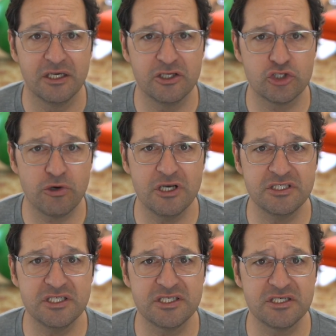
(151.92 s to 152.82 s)
And
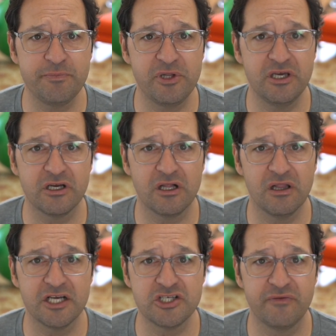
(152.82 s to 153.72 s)
trust is simply a
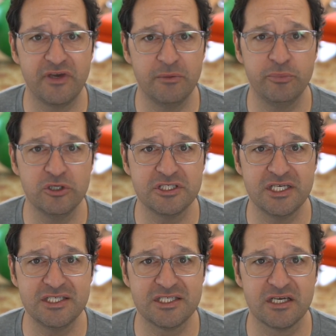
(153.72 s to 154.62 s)
collection of inputs
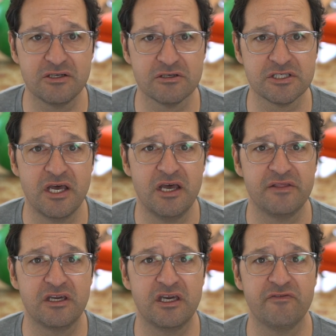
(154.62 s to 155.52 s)
and signals
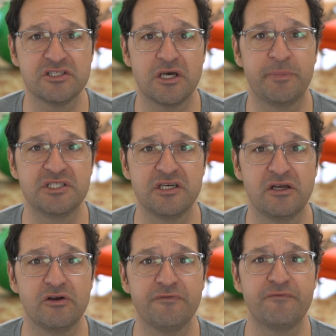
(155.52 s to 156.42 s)
that give us a
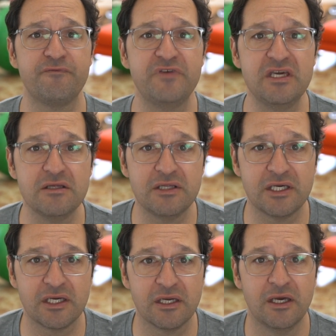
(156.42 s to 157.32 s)
particular
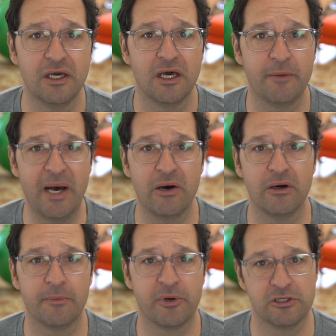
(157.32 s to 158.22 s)
feeling about
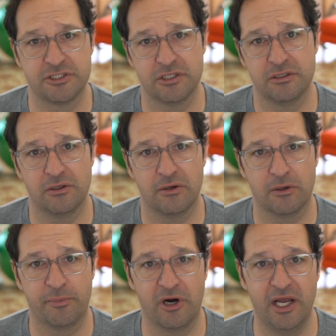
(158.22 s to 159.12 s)
a person
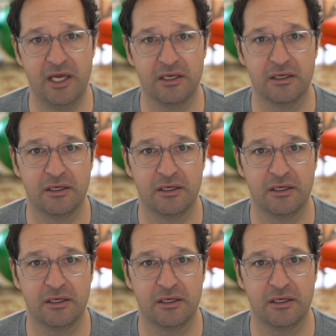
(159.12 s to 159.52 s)
or brand.